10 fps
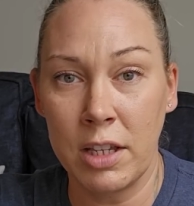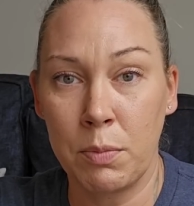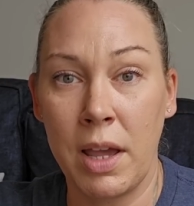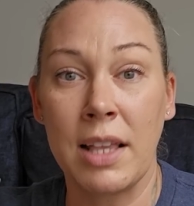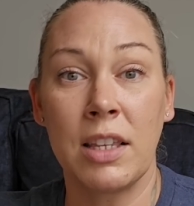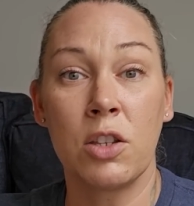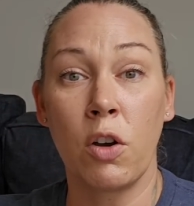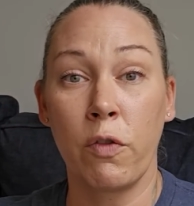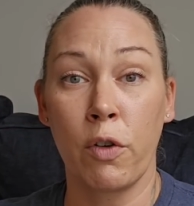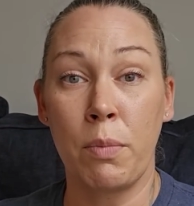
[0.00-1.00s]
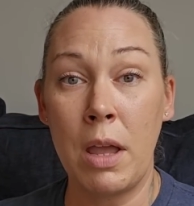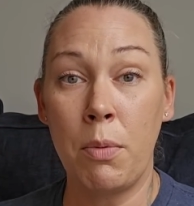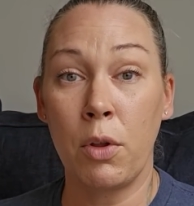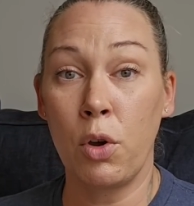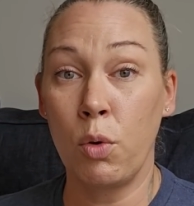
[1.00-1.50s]
these plants. And so for
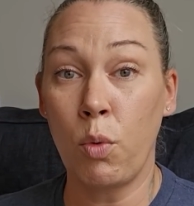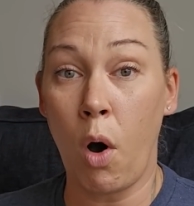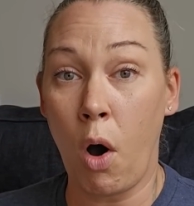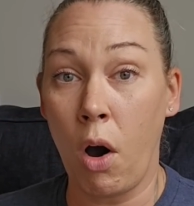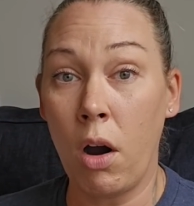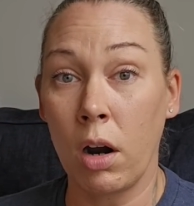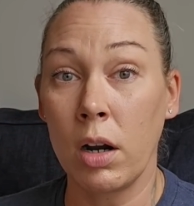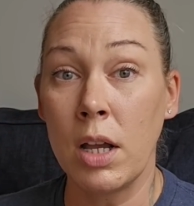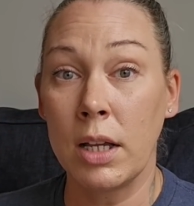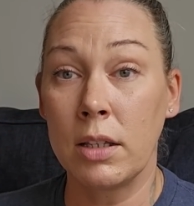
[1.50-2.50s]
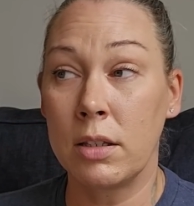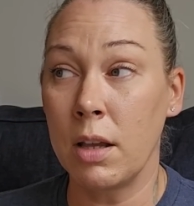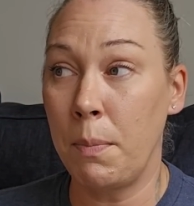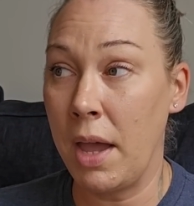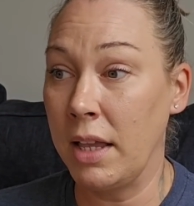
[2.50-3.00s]
people who are
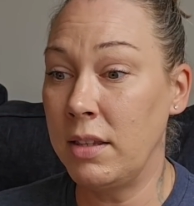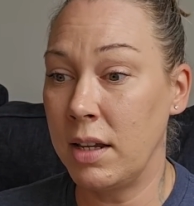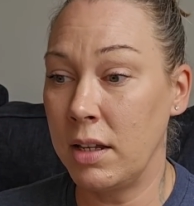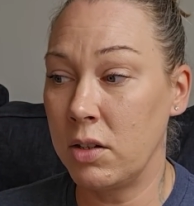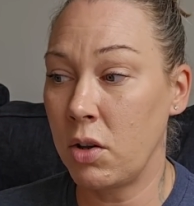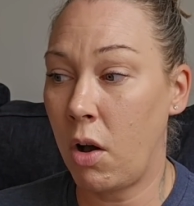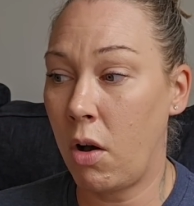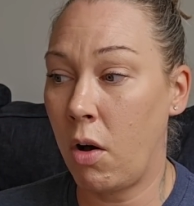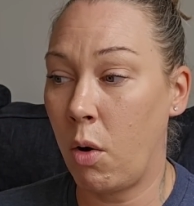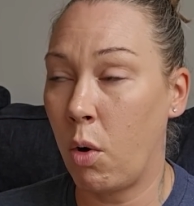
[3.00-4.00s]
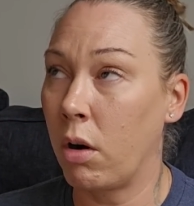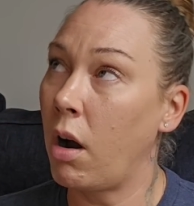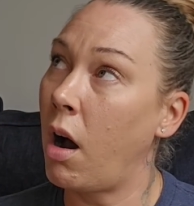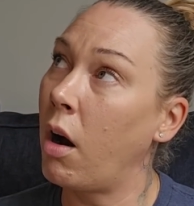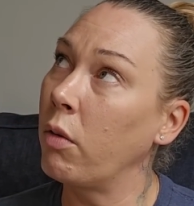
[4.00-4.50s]
dependent
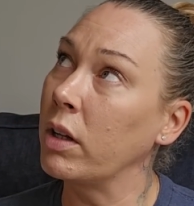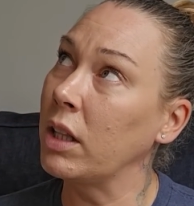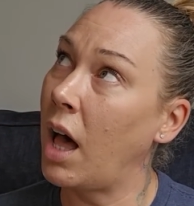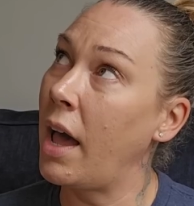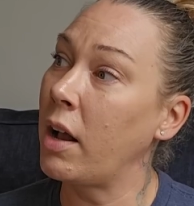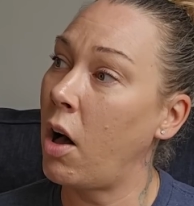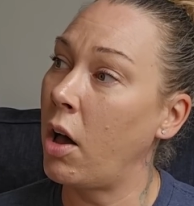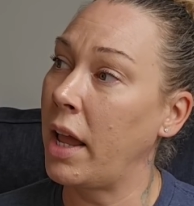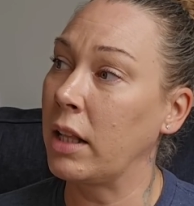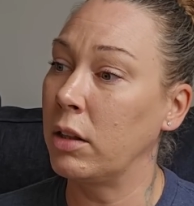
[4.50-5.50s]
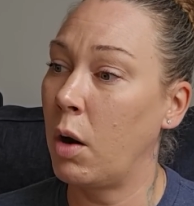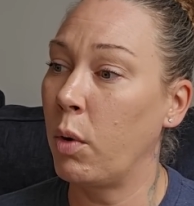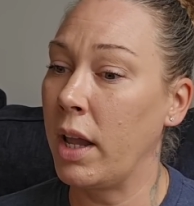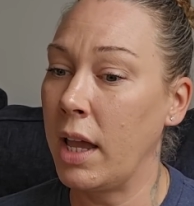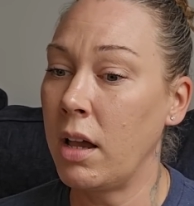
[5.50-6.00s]
or are relying on a
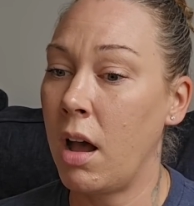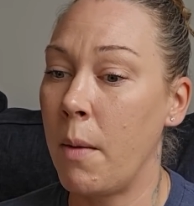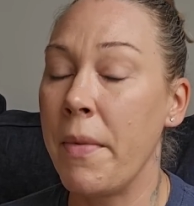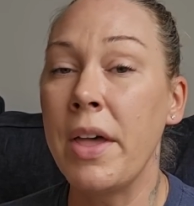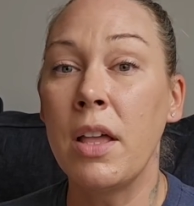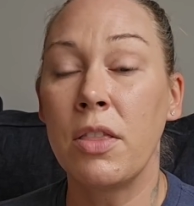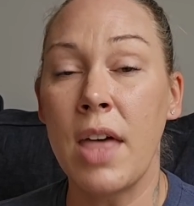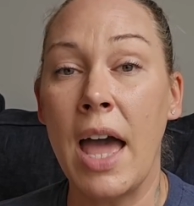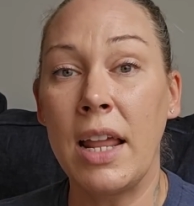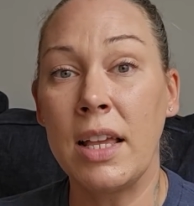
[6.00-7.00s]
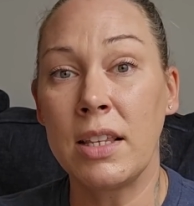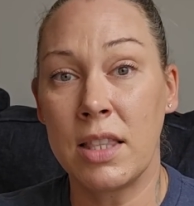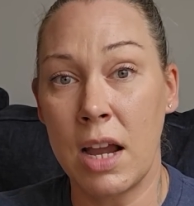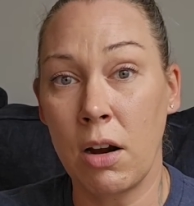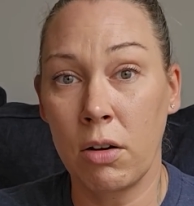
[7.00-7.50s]
lower income, that is
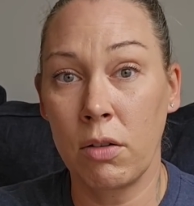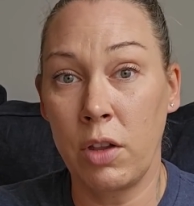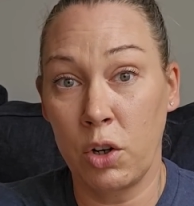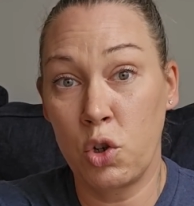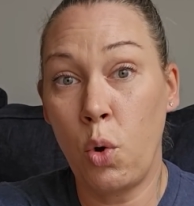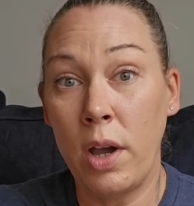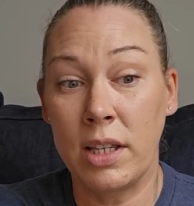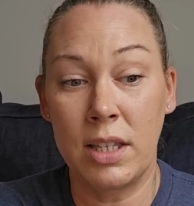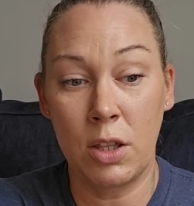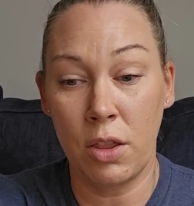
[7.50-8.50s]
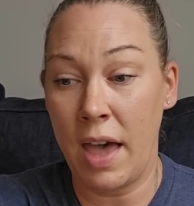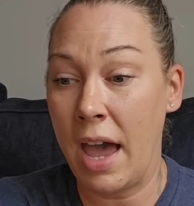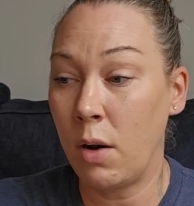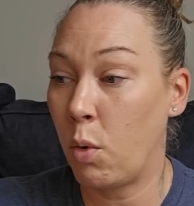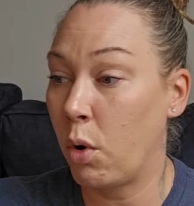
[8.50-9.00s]
their their choice. It's either
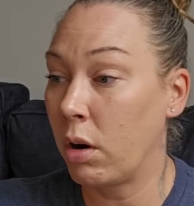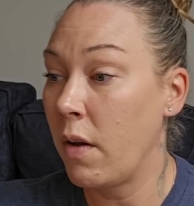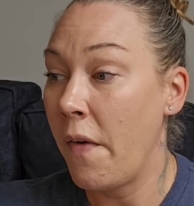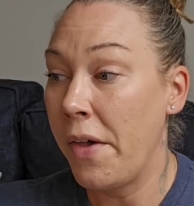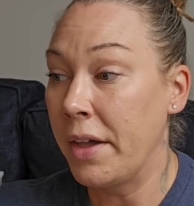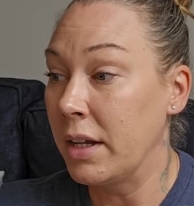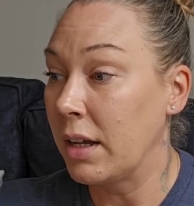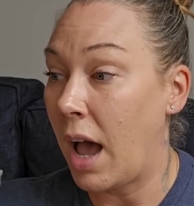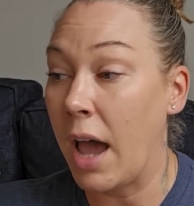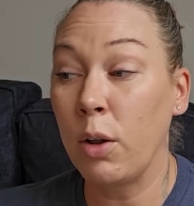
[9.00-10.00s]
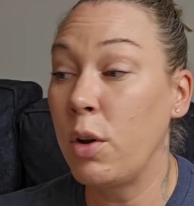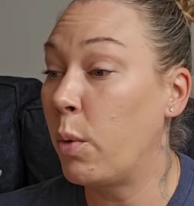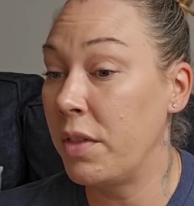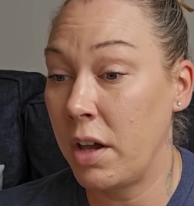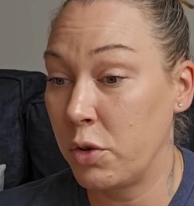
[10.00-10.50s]
that or I don't know
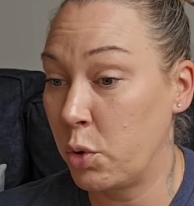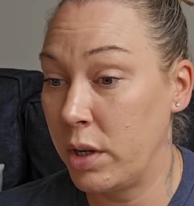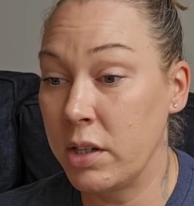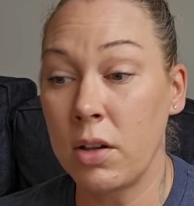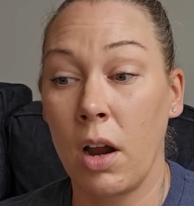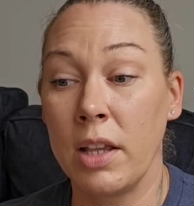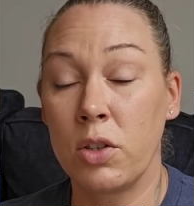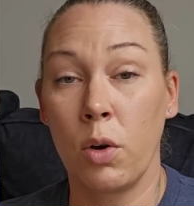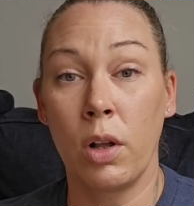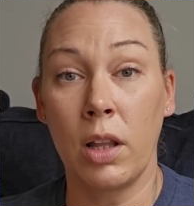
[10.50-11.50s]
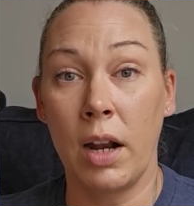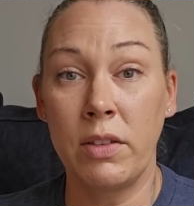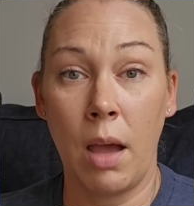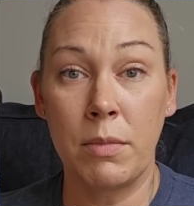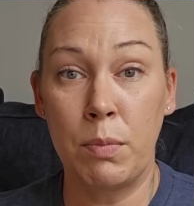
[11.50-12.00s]
what the other choices are. And so a lot of
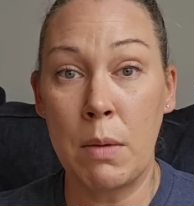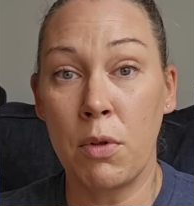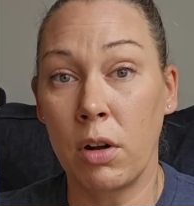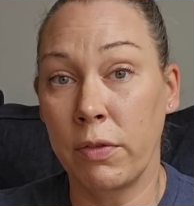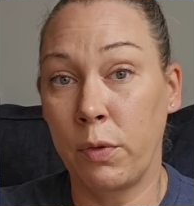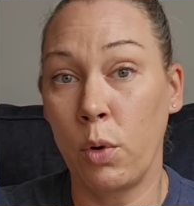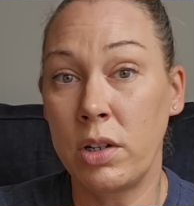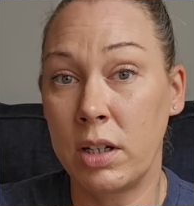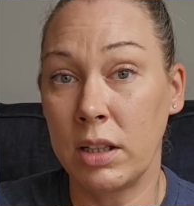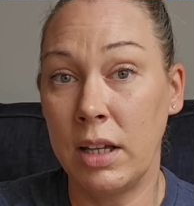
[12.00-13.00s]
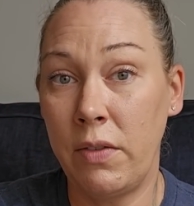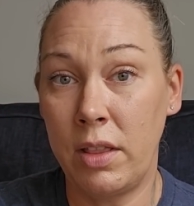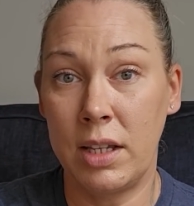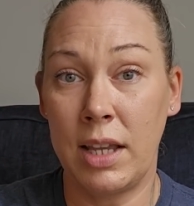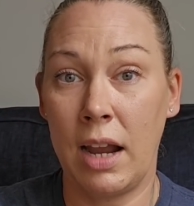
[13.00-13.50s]
times people are forced to live in
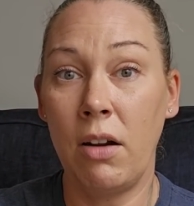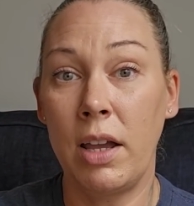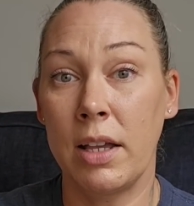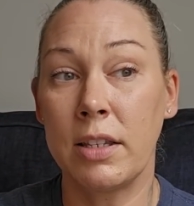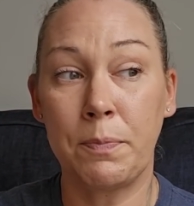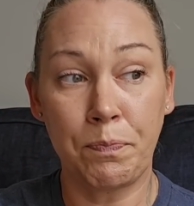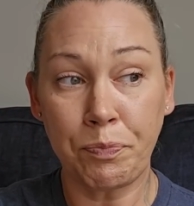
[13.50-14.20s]
these areas